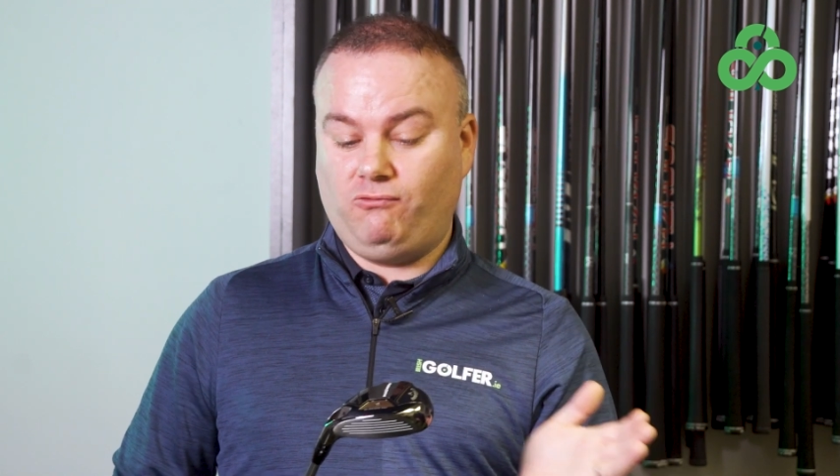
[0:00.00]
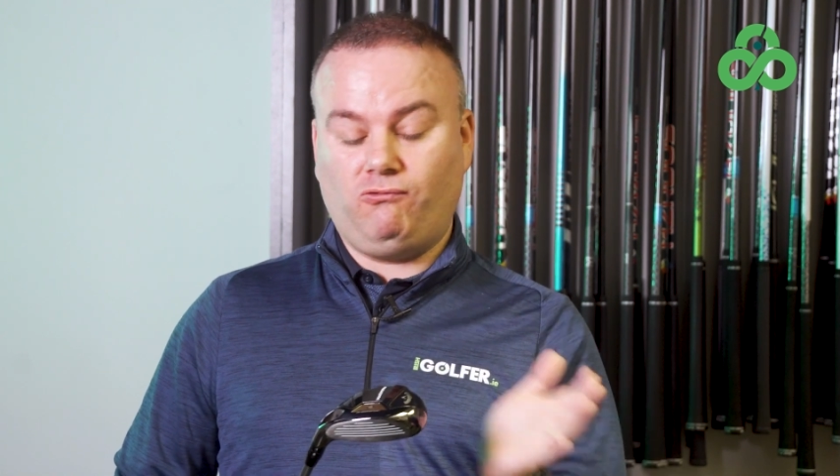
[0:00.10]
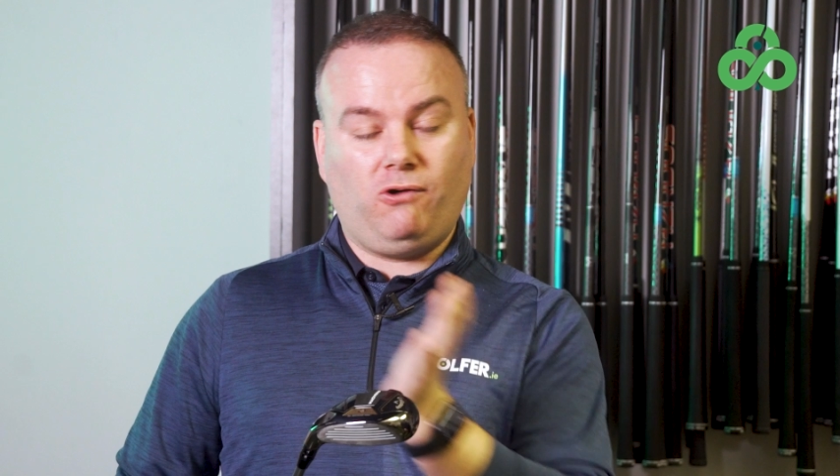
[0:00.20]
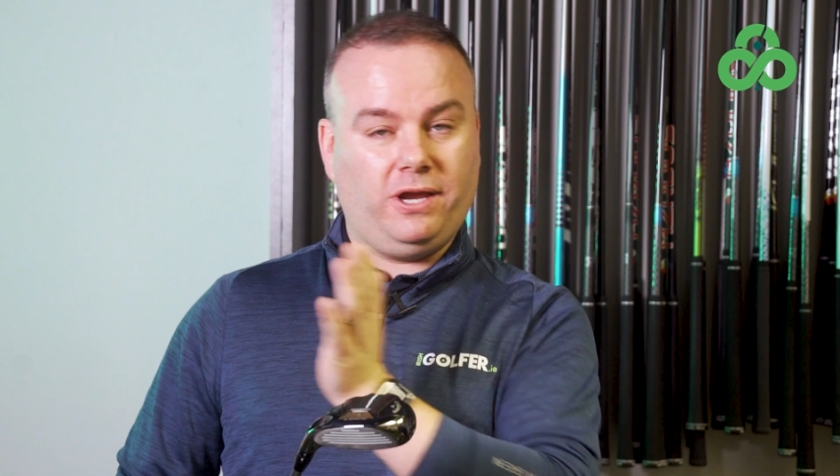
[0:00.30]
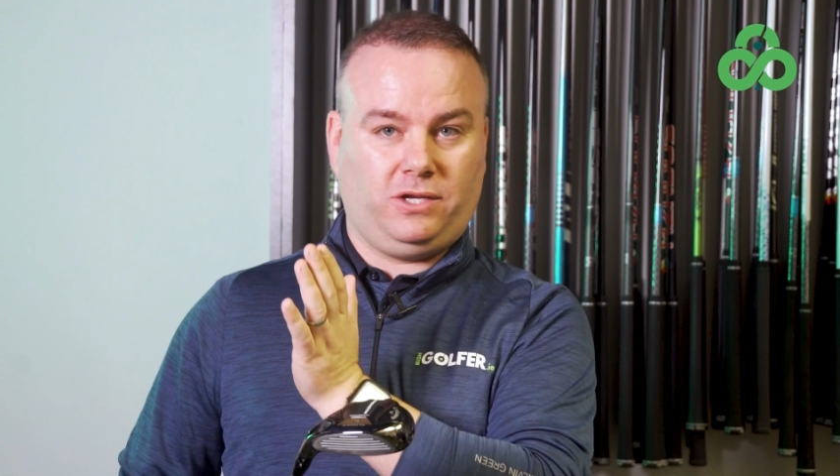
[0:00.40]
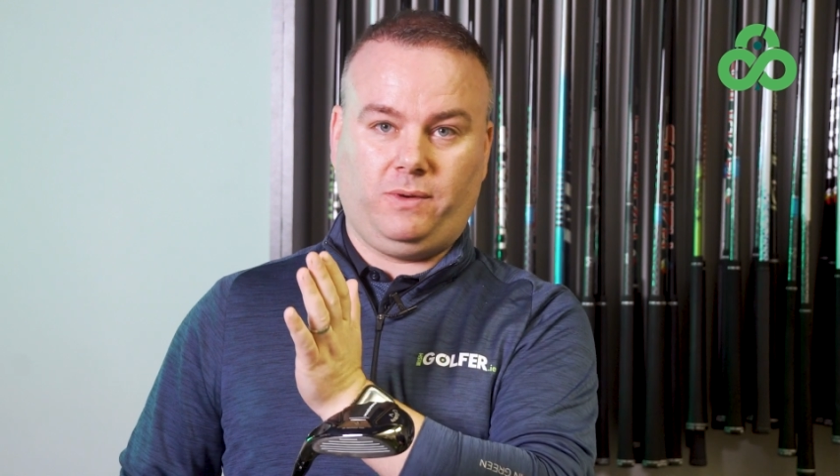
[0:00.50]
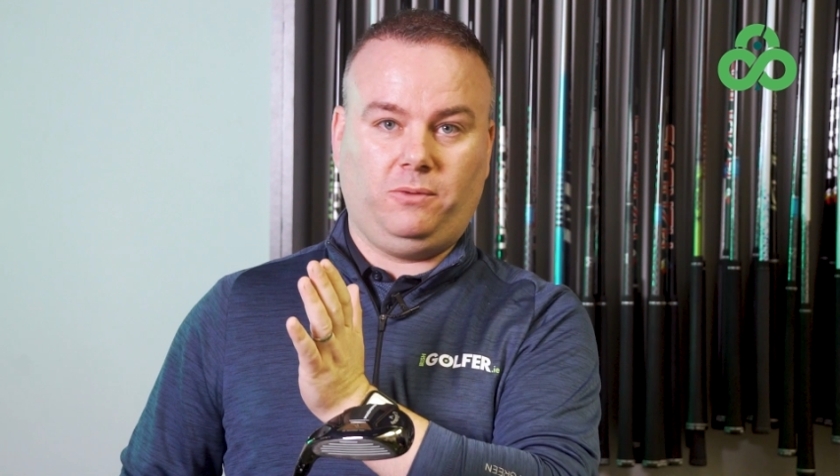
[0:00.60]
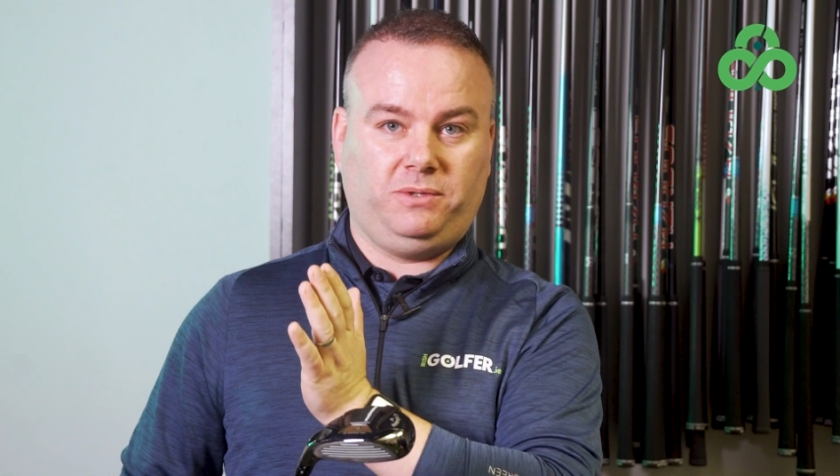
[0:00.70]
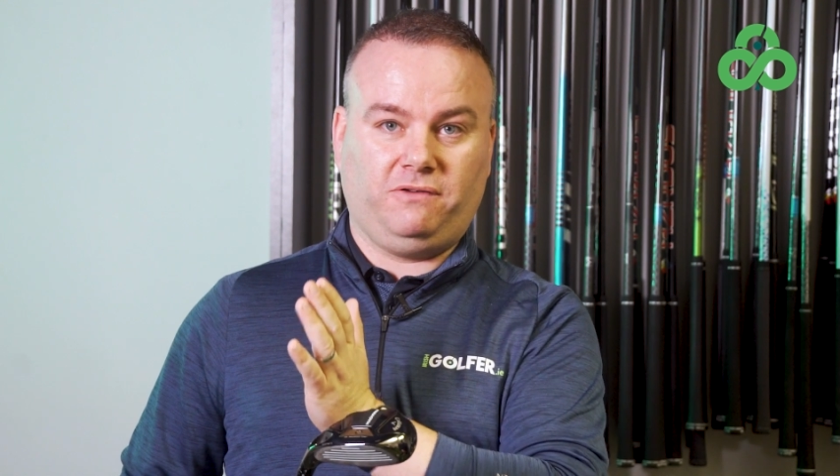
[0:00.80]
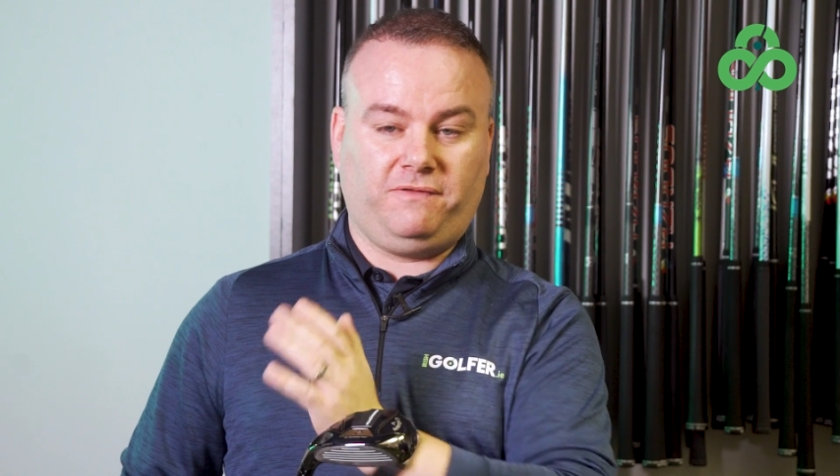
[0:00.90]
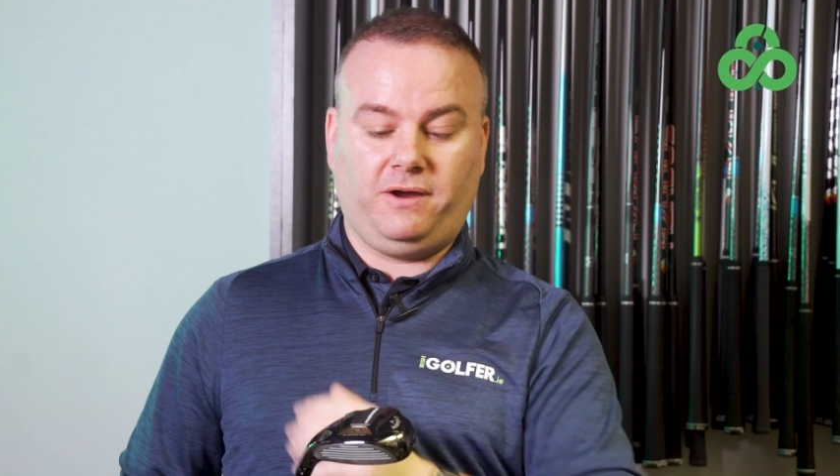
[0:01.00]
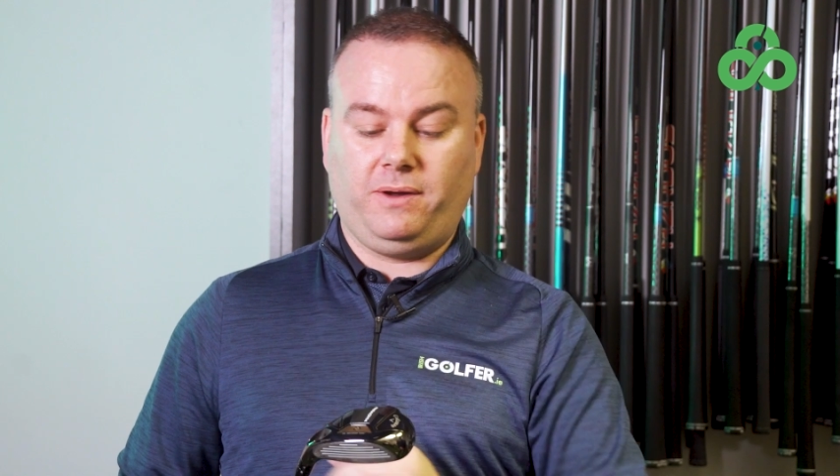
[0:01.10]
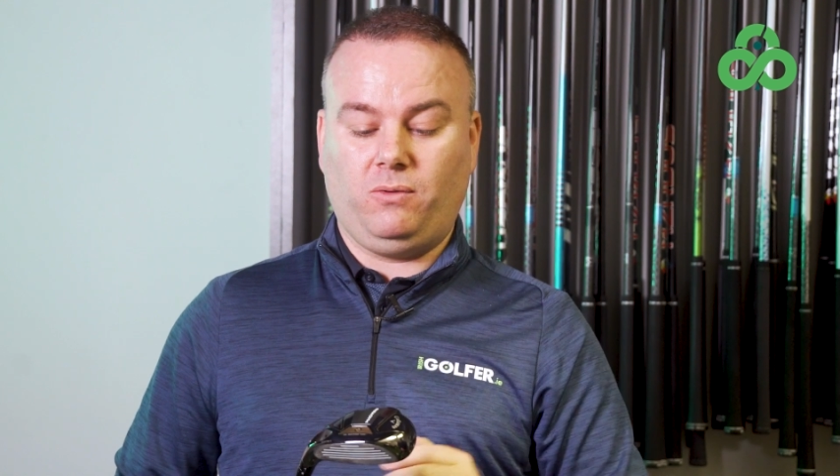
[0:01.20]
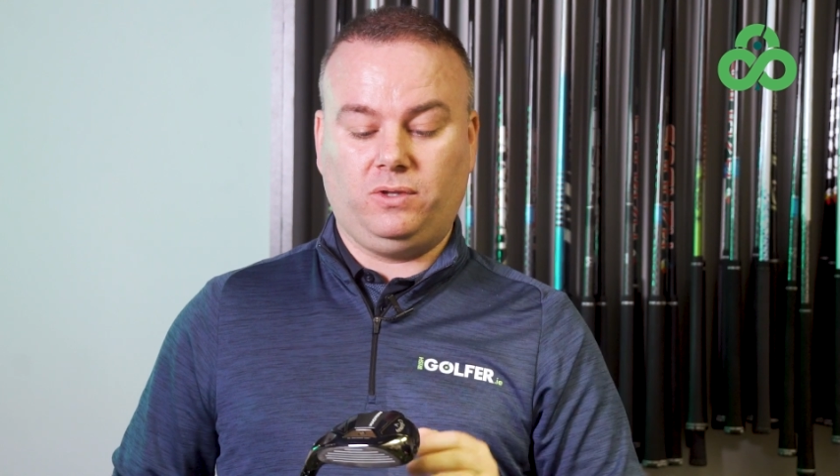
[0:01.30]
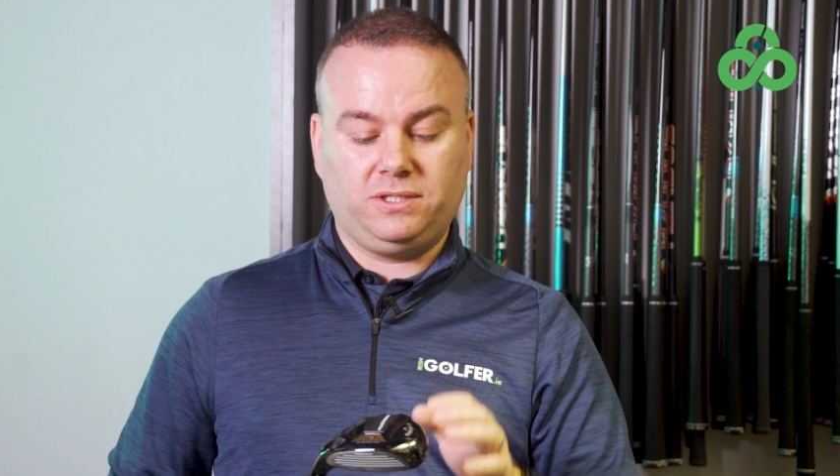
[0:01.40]
right the way up to your fairway
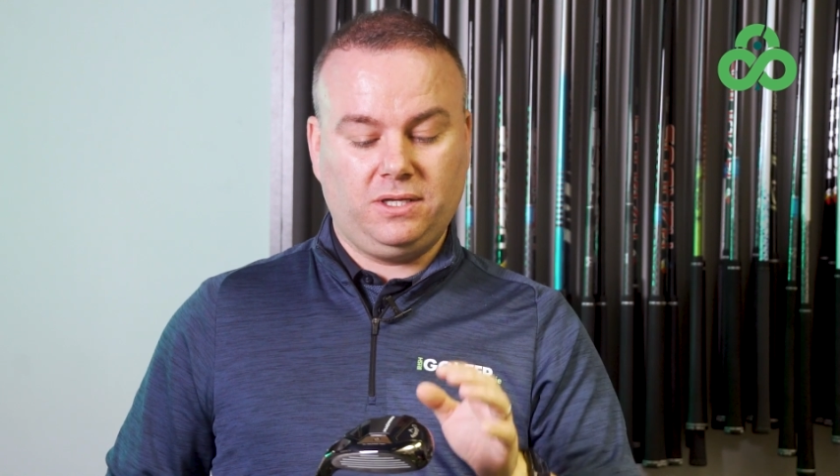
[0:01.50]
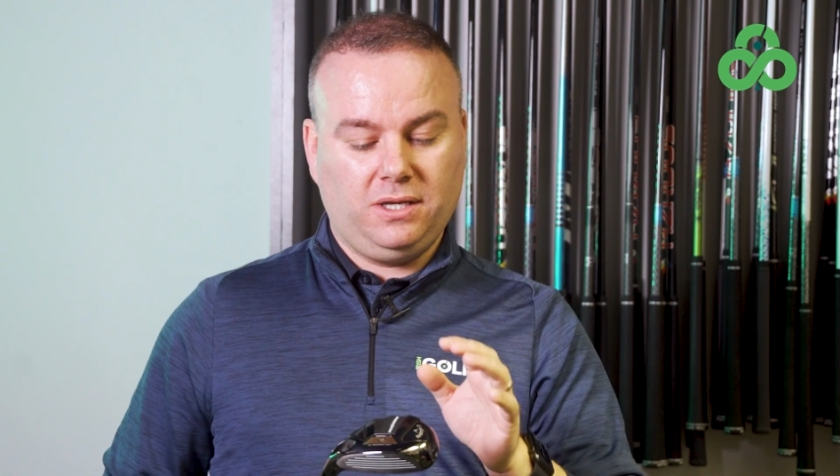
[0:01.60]
woods.